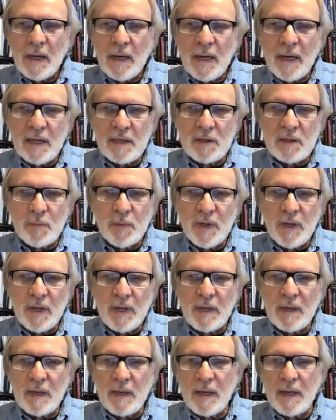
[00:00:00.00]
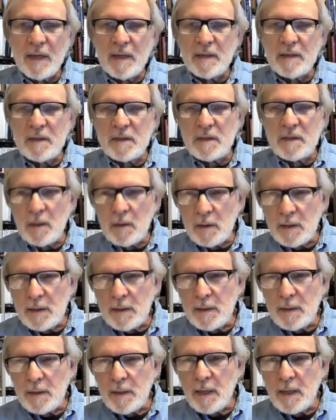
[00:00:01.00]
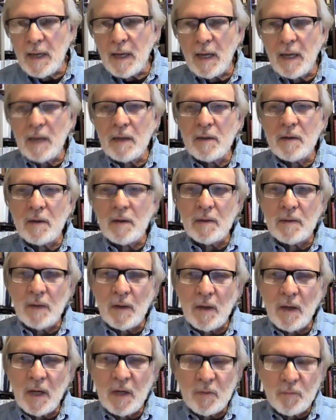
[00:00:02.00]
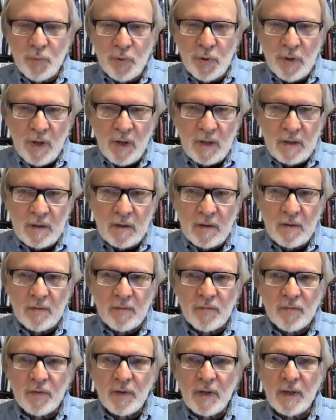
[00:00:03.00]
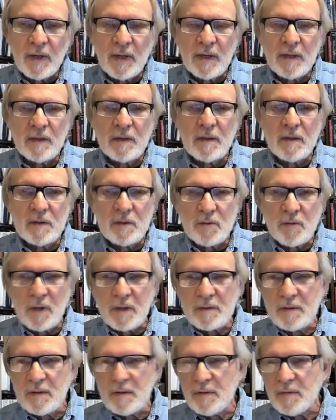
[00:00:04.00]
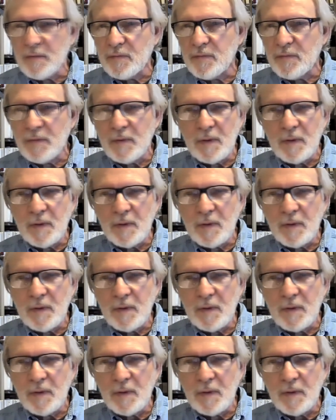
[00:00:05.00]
as being a silly and unproductive and destructive